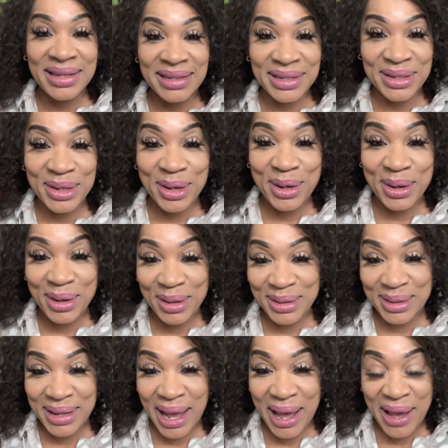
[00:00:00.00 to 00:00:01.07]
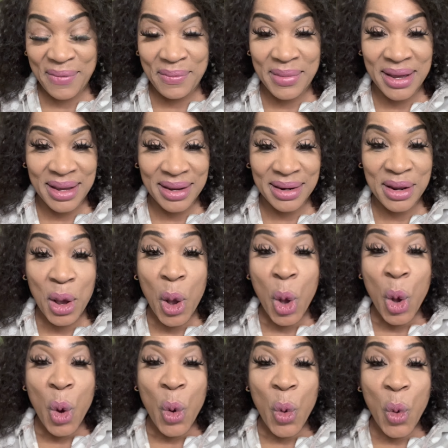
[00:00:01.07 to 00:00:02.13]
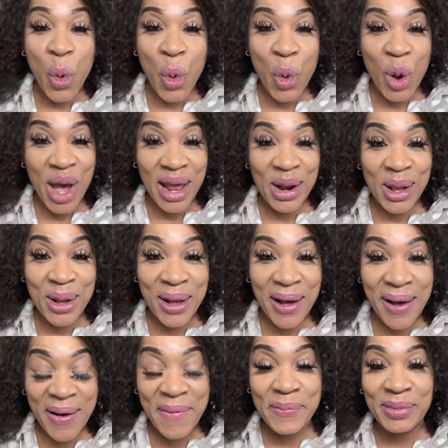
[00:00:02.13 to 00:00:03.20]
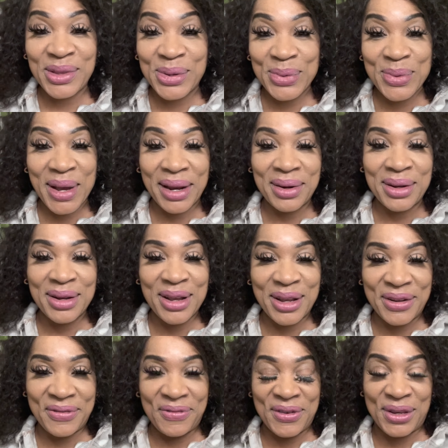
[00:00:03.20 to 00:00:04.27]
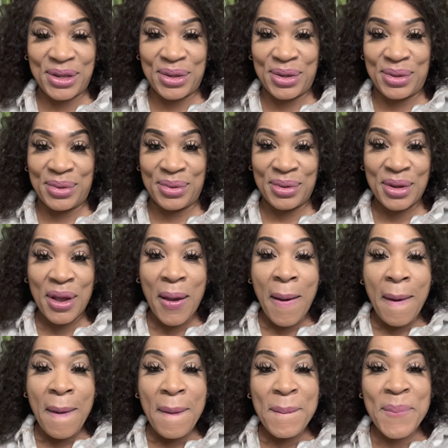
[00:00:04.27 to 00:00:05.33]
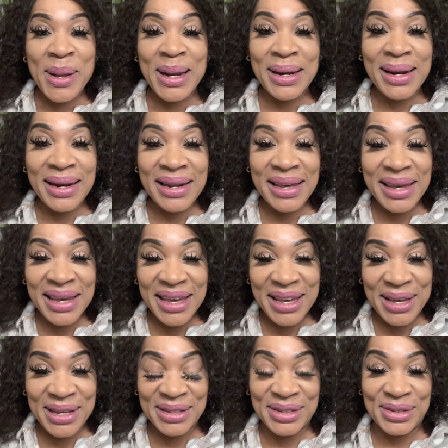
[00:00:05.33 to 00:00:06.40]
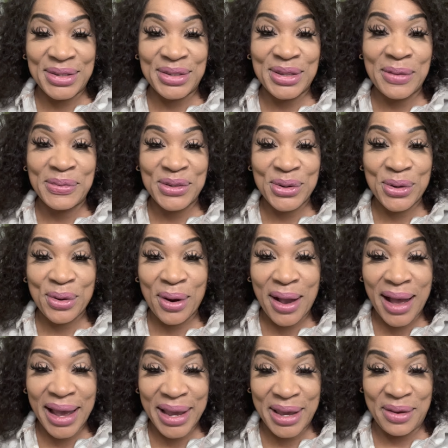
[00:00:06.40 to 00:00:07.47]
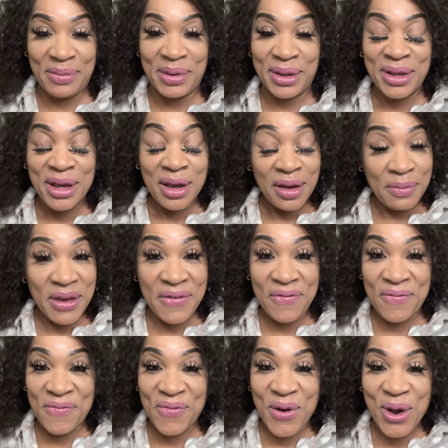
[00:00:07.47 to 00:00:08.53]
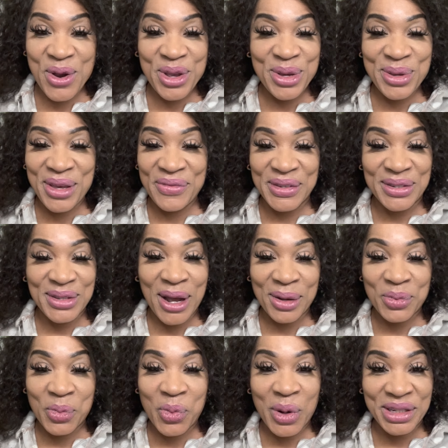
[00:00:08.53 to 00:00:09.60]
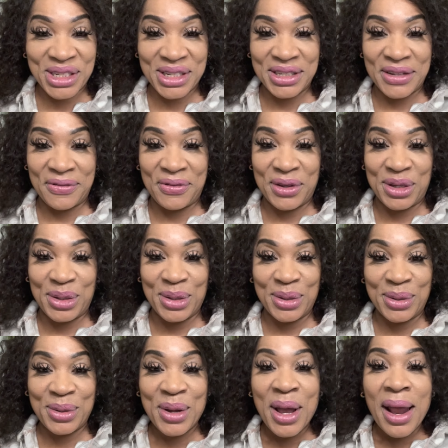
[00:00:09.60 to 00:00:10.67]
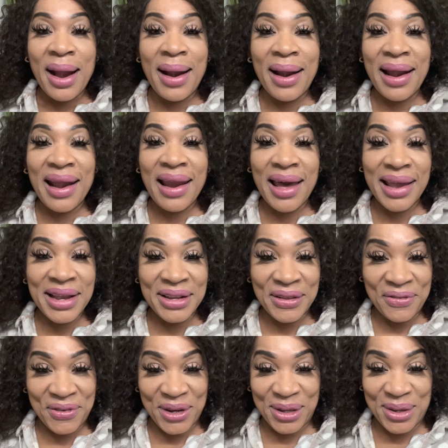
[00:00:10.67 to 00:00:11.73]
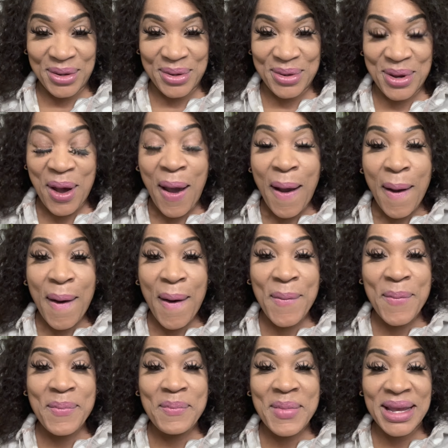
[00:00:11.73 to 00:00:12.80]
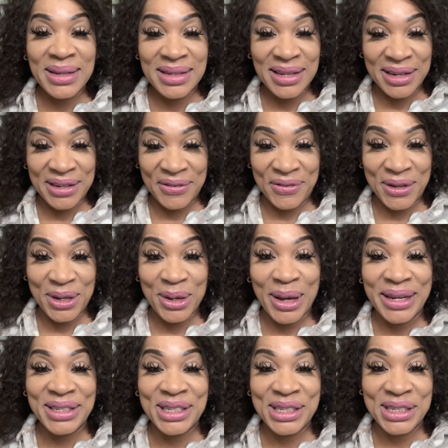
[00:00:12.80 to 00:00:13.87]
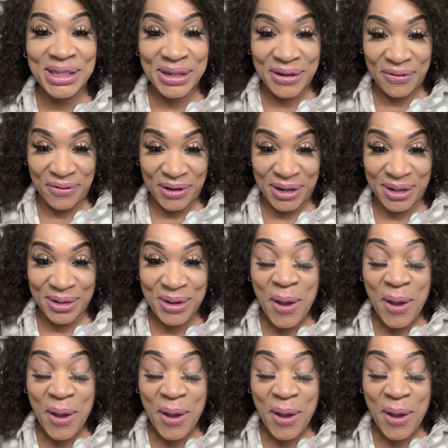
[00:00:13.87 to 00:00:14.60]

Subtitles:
This is your girl Diamond. Welcome to another video. Please to subscribe before you even start watching the video, like the video, comment on the video and share the video.